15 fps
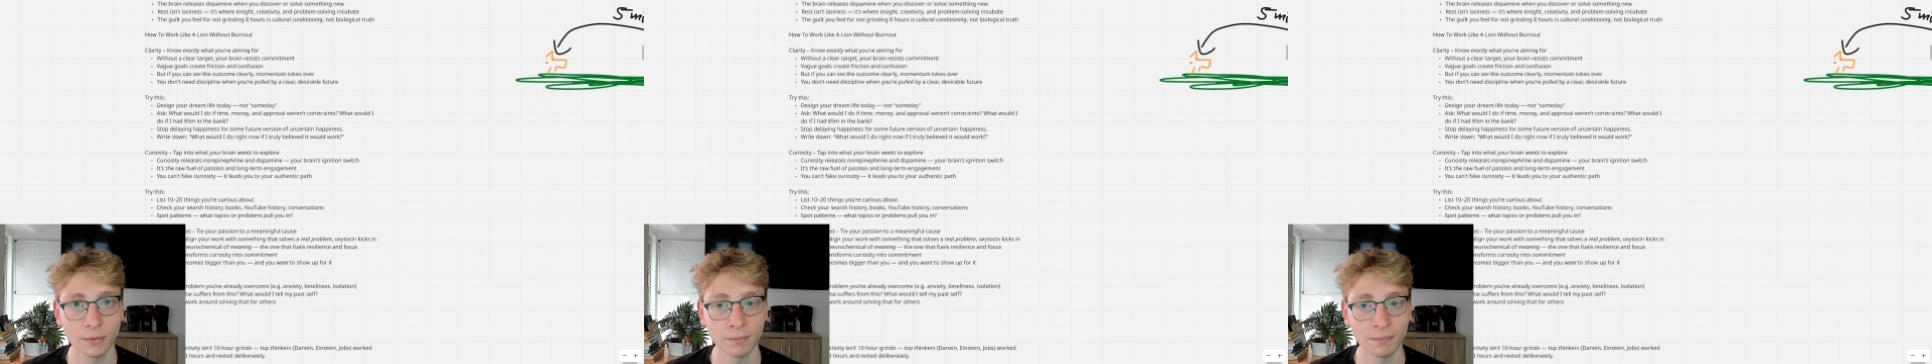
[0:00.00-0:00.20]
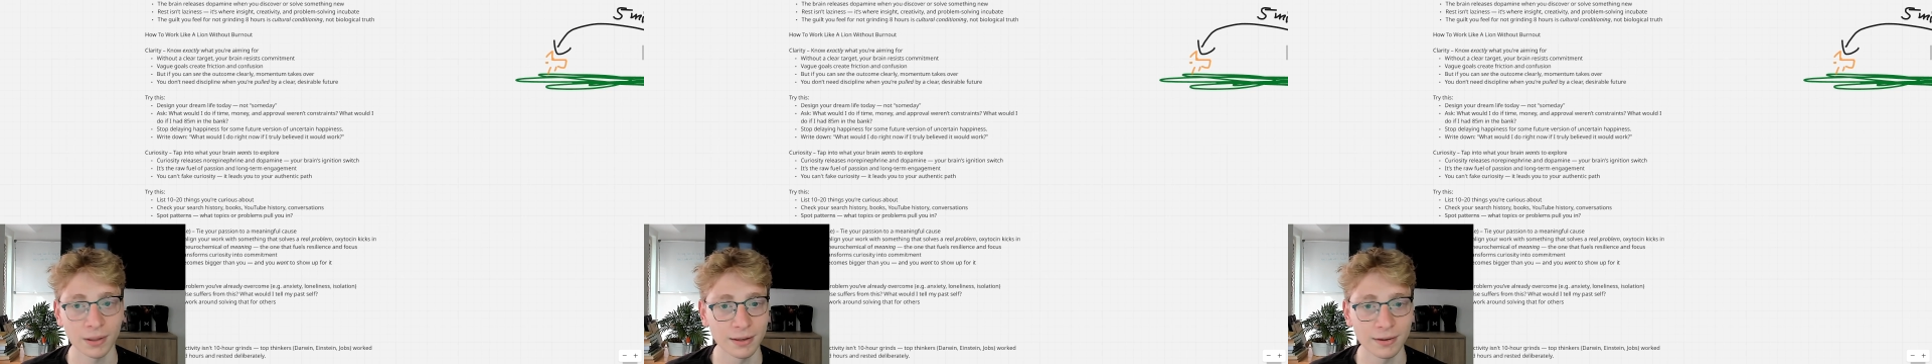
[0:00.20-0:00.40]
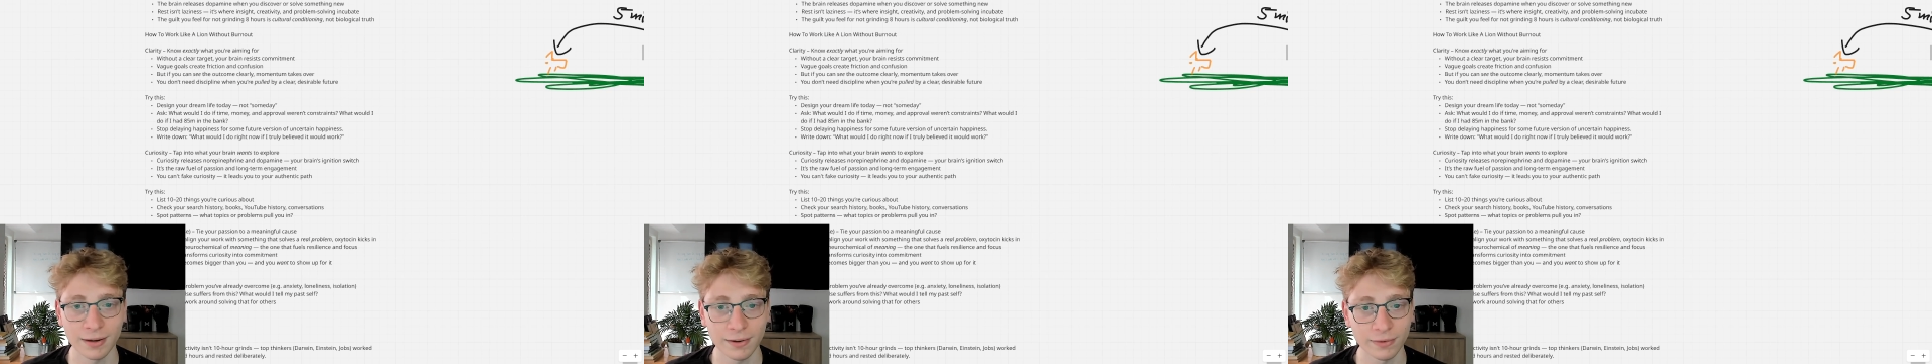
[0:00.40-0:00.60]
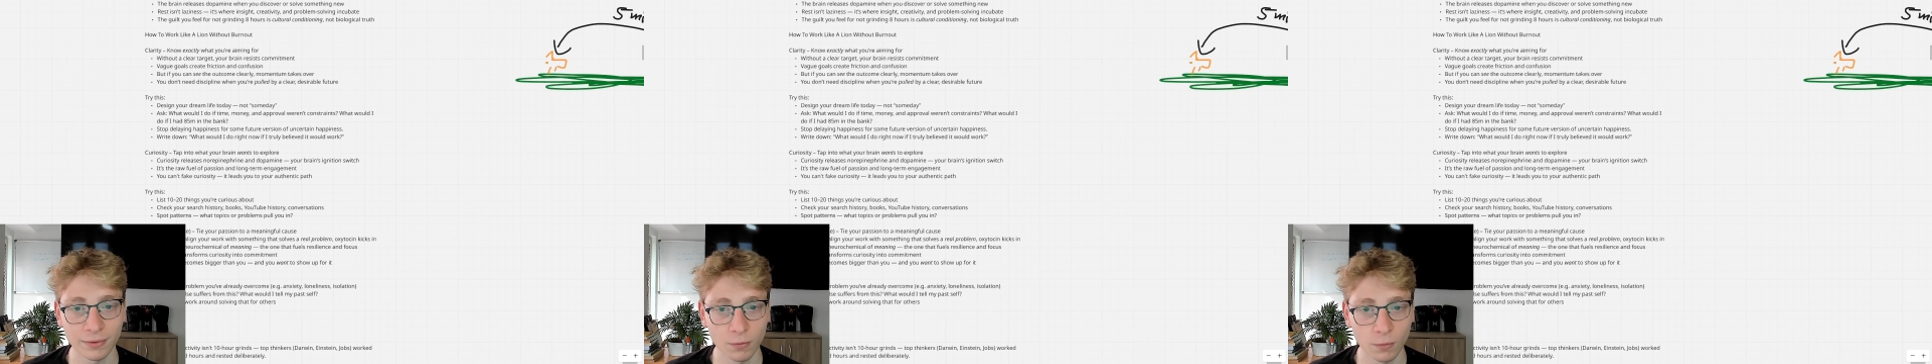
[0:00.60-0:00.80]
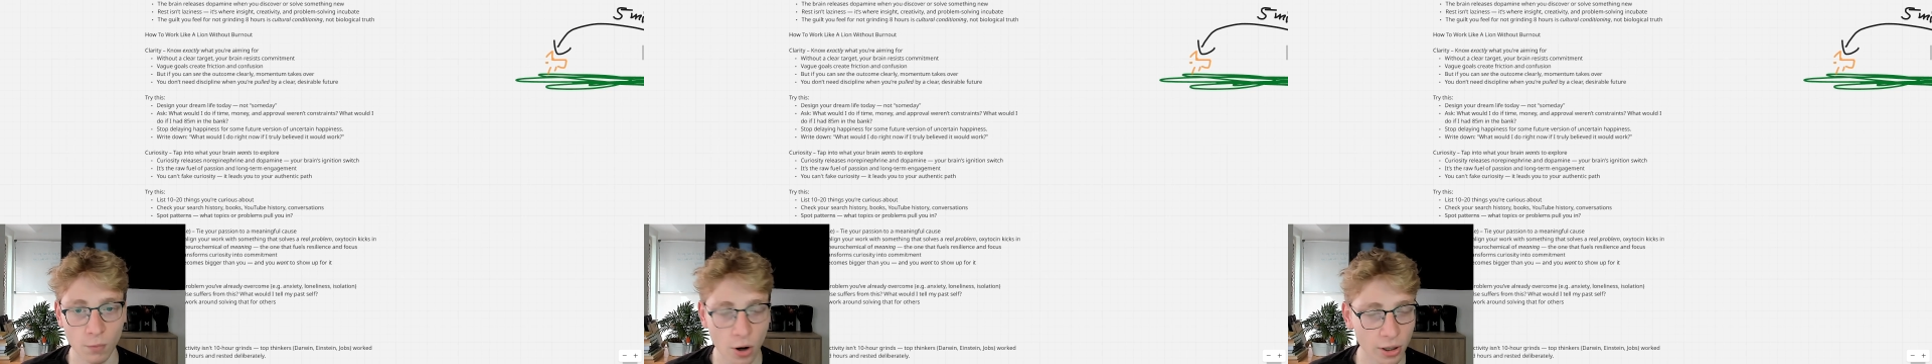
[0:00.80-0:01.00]
But it doesn't
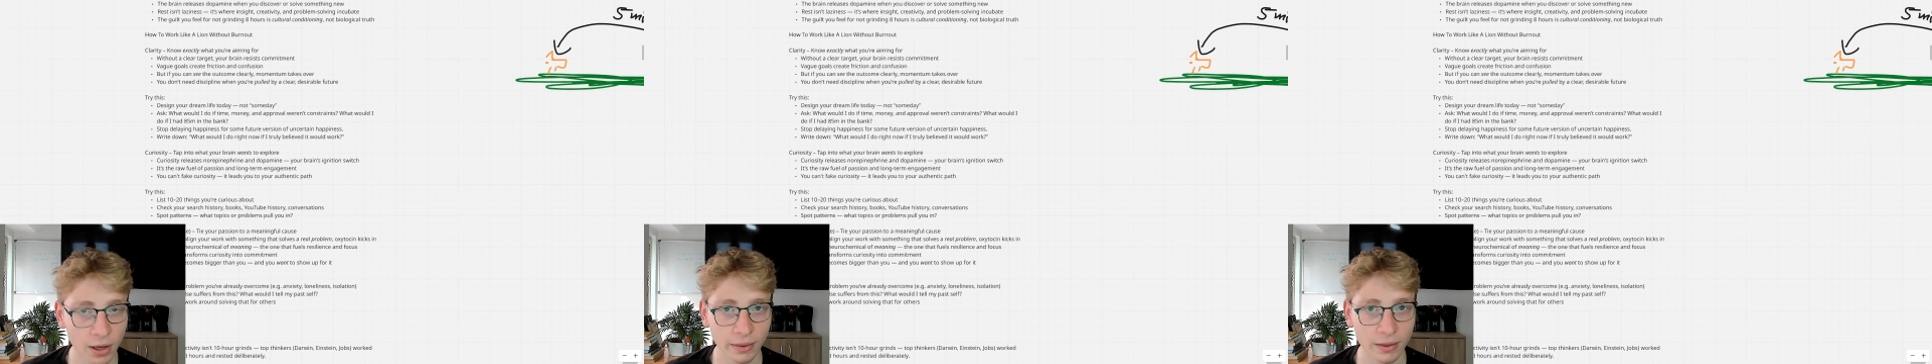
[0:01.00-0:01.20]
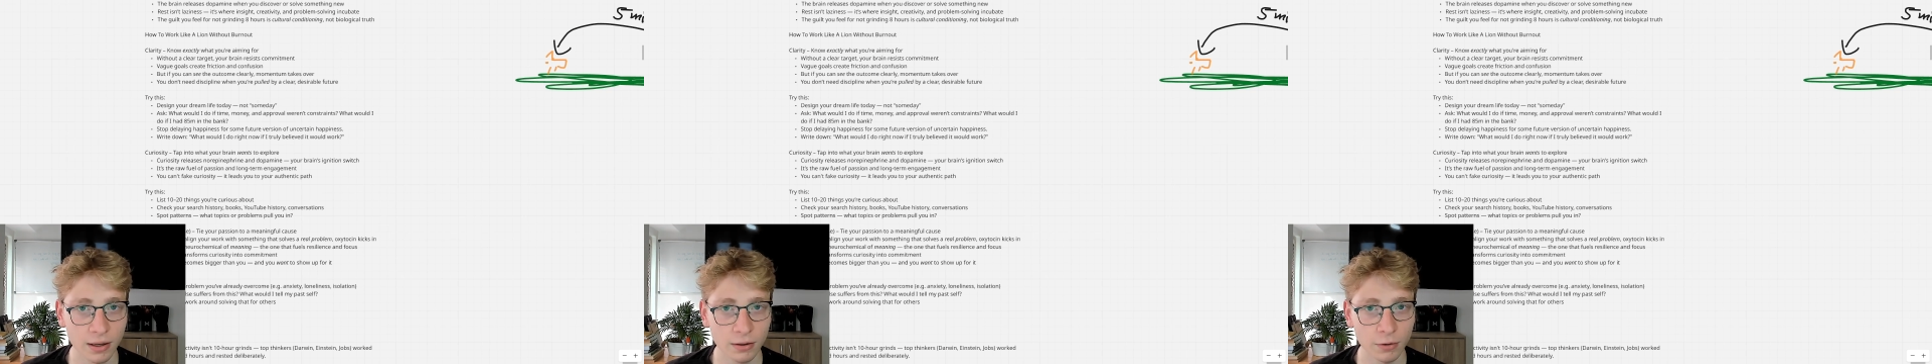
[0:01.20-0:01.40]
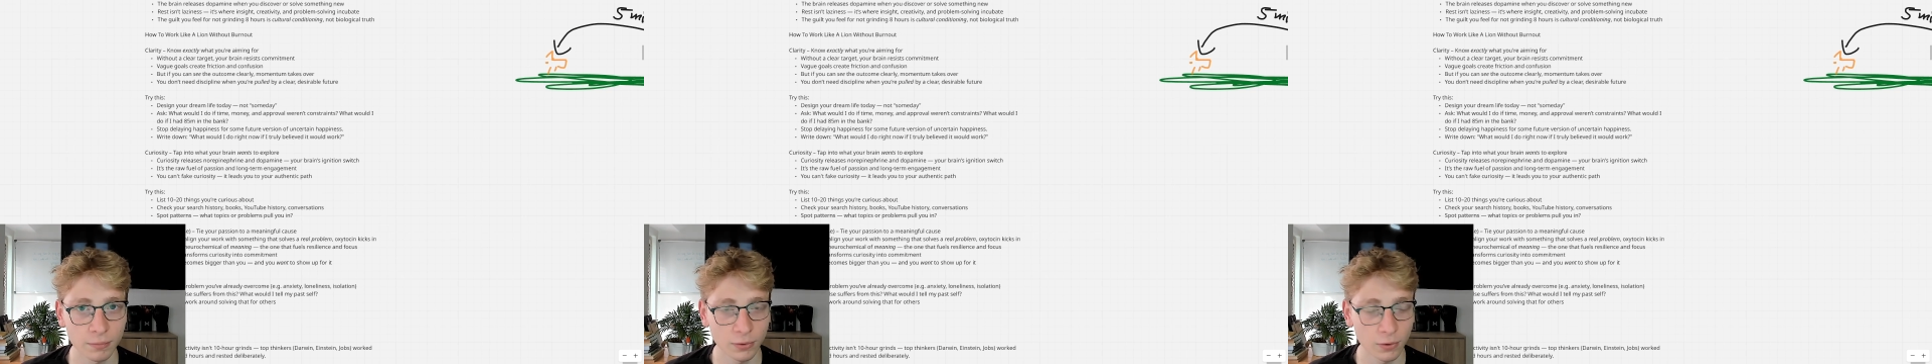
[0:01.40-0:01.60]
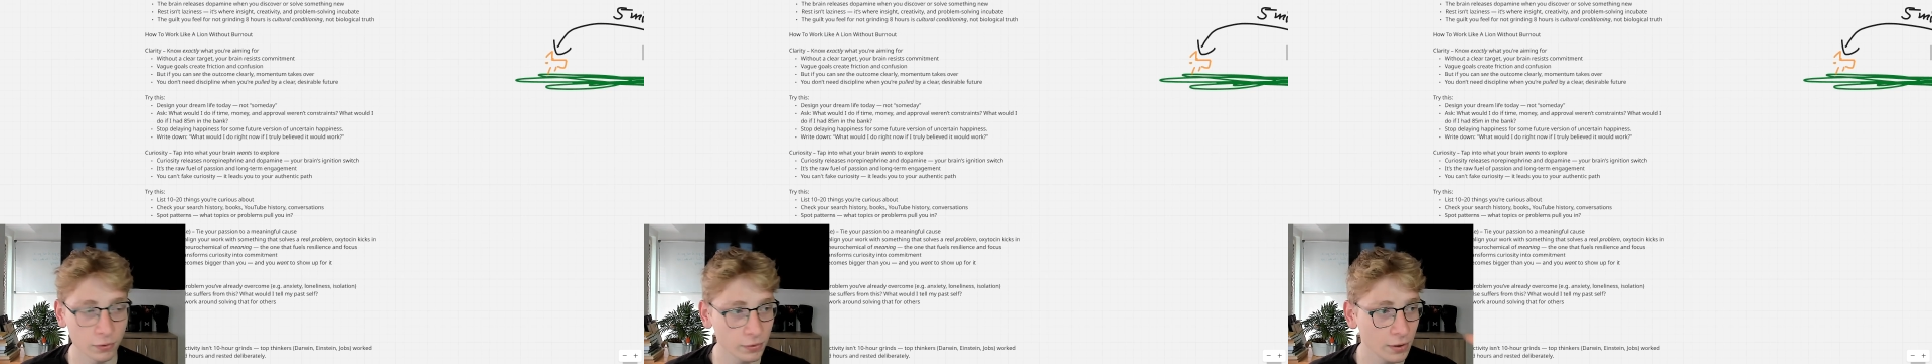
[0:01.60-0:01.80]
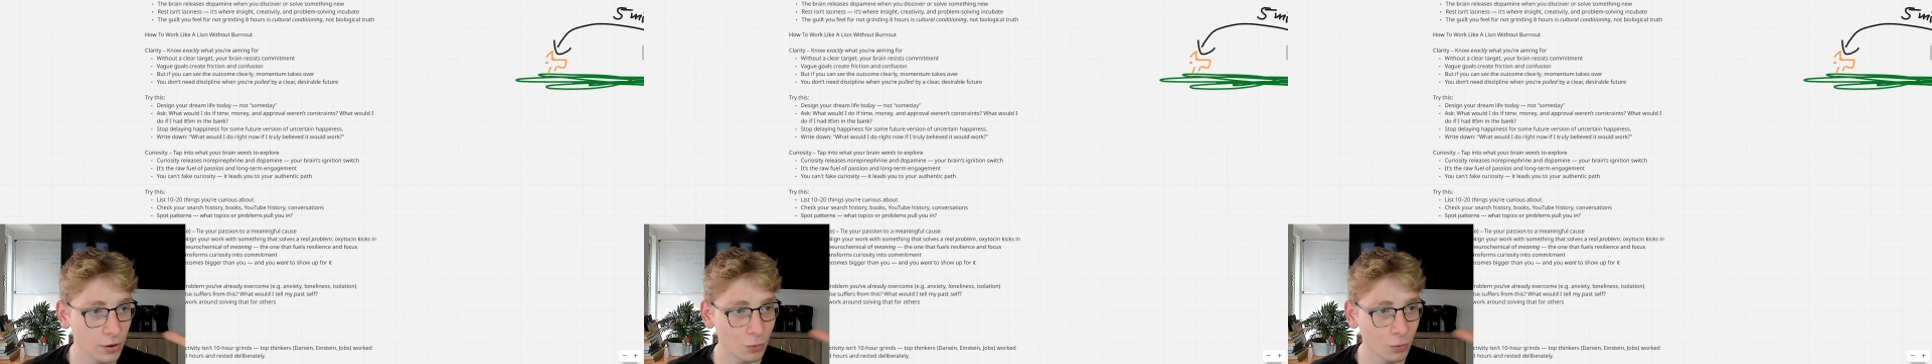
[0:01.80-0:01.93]
work like that. Because